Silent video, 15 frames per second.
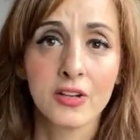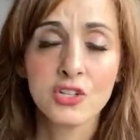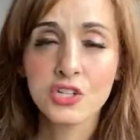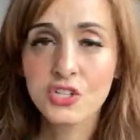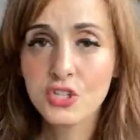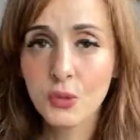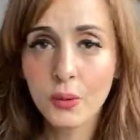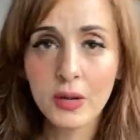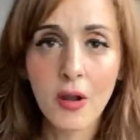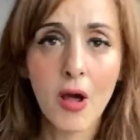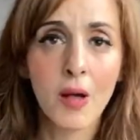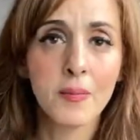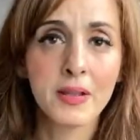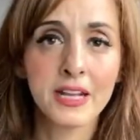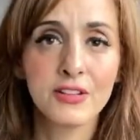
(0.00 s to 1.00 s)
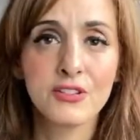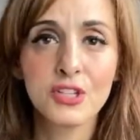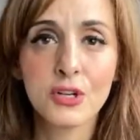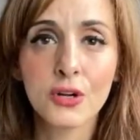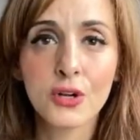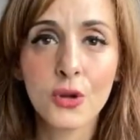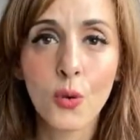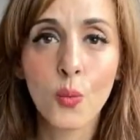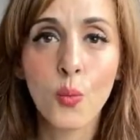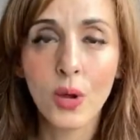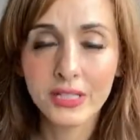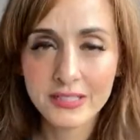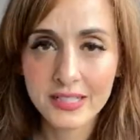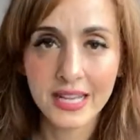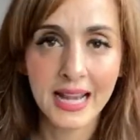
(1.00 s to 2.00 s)
Just do it all because you don't know
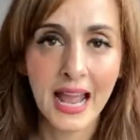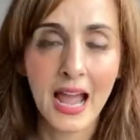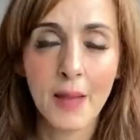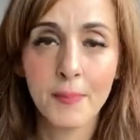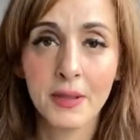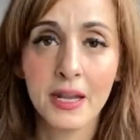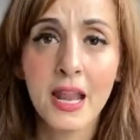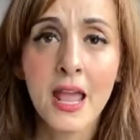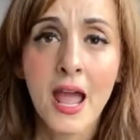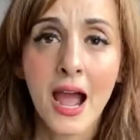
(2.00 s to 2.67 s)
what's going to happen.